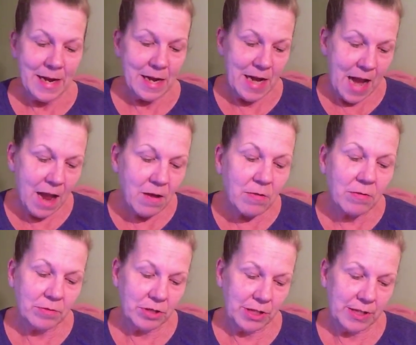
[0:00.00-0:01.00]

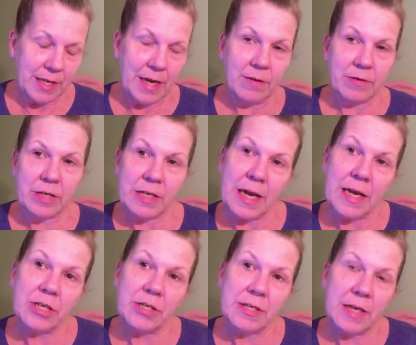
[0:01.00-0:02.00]
Now she said, or today
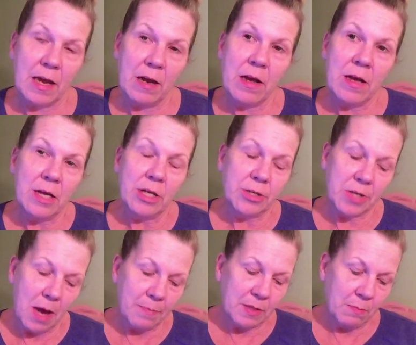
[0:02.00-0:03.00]
she said,
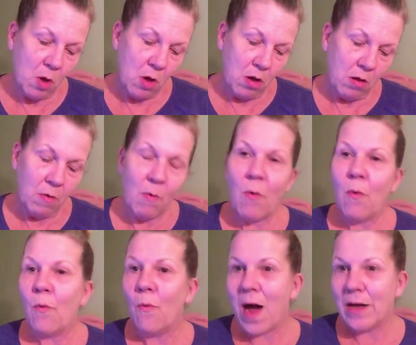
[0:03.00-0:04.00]
shop small,
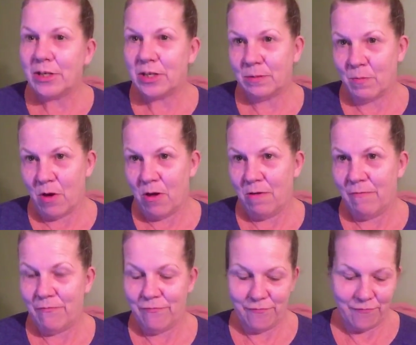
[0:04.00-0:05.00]
watch small.
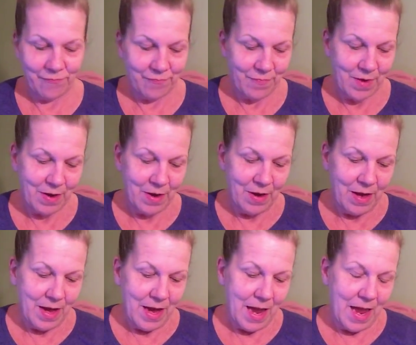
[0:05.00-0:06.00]

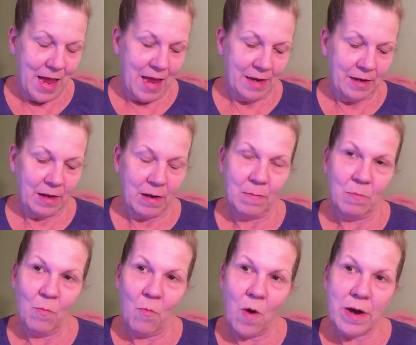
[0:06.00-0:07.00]
And
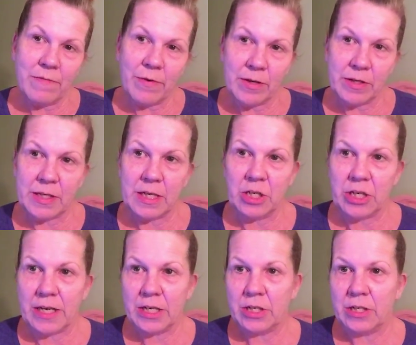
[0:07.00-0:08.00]
one of her
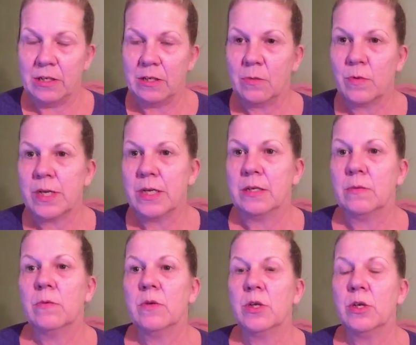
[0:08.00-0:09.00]
suggestions was,
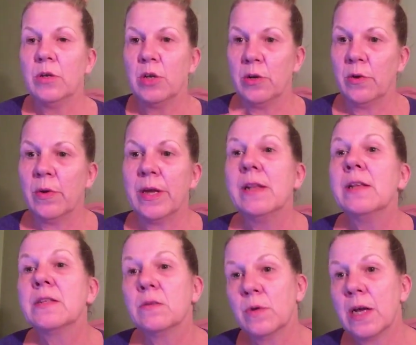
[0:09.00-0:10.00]
you know, and
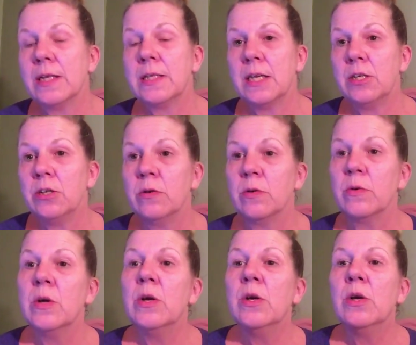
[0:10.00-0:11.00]
this is what I say too,
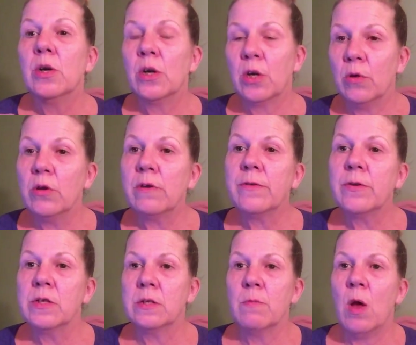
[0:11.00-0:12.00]
go look for
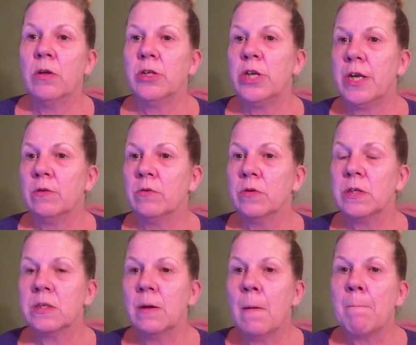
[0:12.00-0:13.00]
the smaller channels.